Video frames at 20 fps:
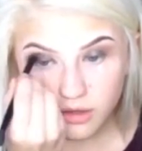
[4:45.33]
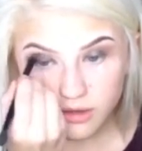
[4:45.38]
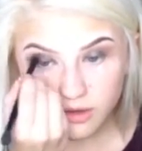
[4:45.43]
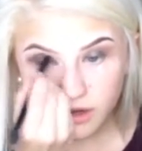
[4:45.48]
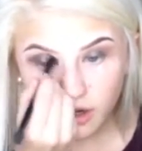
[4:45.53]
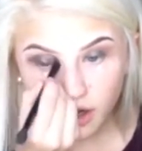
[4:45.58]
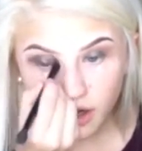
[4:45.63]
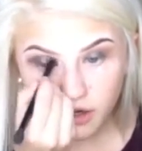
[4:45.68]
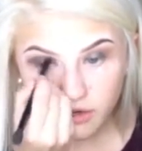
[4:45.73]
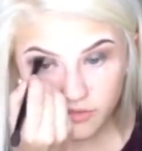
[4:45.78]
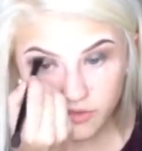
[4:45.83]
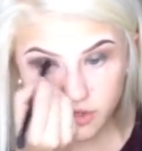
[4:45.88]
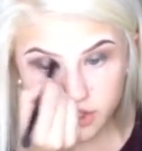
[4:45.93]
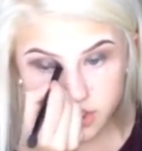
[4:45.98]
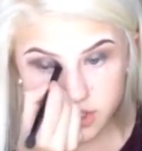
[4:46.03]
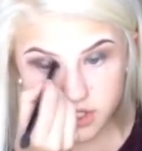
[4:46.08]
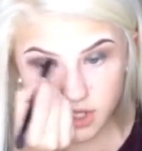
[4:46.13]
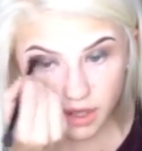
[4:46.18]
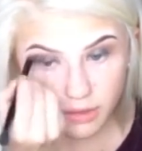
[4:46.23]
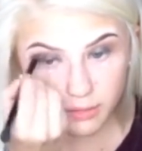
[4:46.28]
kind of in the
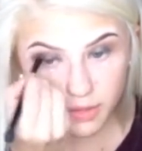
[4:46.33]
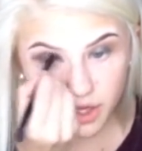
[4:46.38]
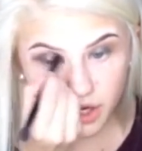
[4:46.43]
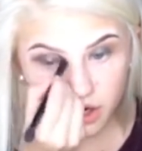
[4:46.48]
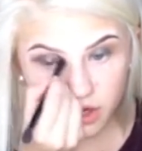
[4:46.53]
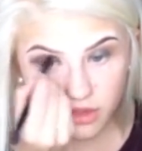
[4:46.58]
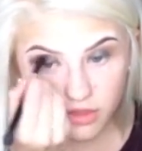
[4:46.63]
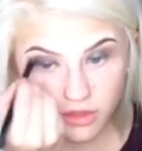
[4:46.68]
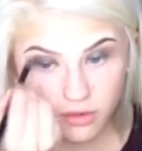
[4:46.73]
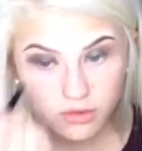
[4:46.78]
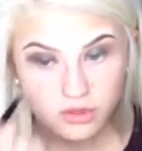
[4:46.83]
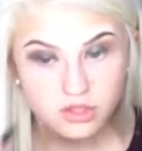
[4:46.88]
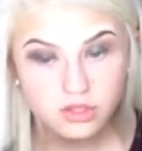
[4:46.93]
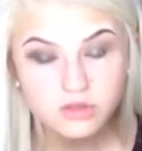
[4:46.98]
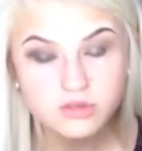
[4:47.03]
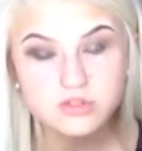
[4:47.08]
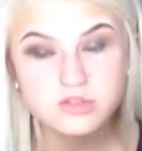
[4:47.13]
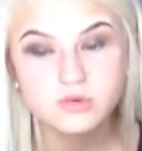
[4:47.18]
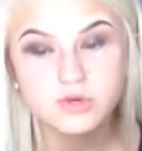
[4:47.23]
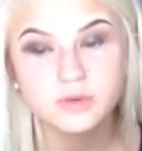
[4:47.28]
same area that we
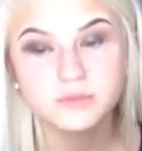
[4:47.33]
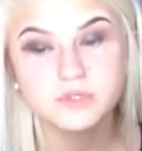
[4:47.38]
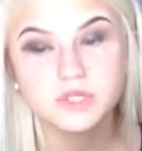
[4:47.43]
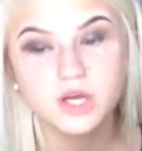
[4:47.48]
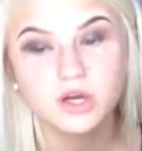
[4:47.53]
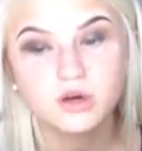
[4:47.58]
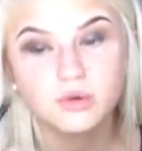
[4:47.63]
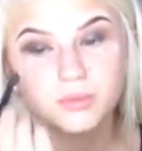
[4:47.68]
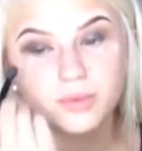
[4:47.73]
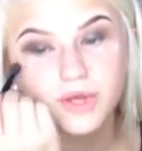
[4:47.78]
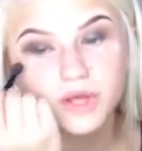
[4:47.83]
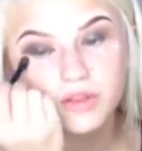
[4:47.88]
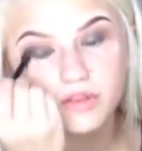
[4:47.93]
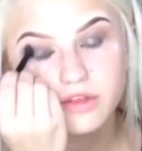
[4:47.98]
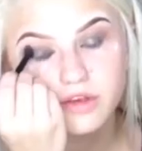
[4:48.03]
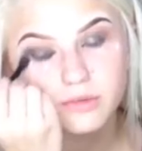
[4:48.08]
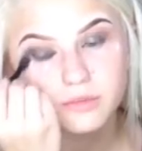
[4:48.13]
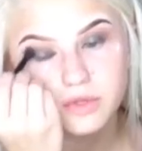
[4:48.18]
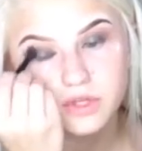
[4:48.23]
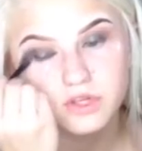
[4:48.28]
used Warm Taupe. And
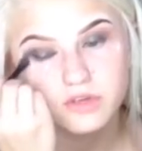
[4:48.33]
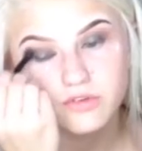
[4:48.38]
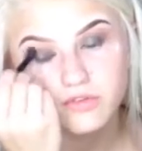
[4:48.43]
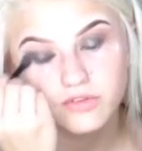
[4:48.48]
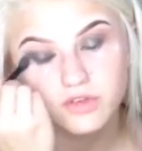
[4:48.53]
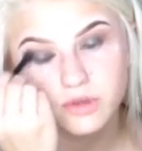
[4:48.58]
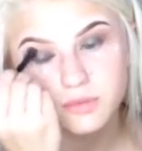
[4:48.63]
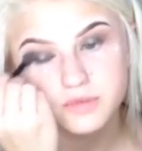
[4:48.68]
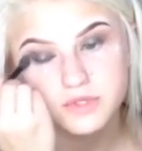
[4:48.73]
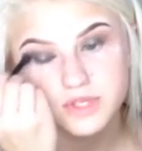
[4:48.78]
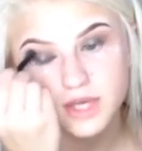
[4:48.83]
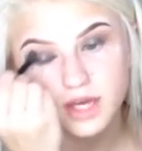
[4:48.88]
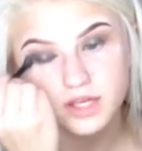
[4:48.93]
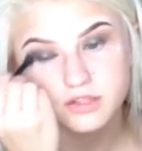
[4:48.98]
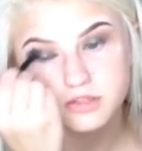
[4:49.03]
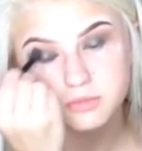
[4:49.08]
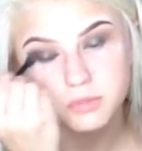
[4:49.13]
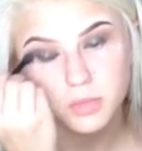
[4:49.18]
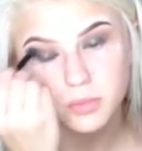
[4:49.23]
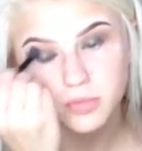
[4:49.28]
then I'm going to flip
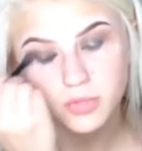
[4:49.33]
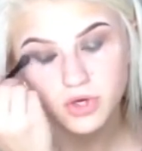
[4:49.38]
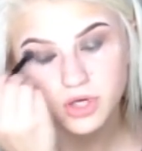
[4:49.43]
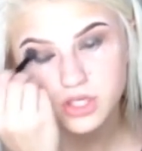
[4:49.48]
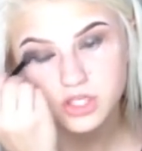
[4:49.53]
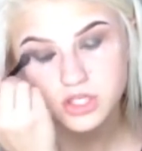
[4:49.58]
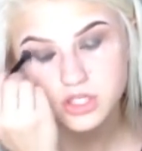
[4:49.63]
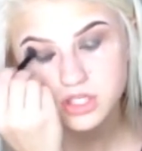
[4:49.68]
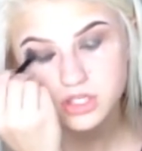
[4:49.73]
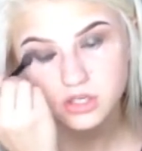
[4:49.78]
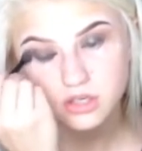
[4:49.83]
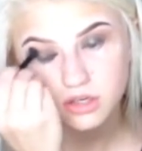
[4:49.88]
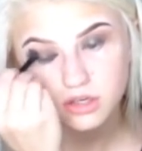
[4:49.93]
sides of my brush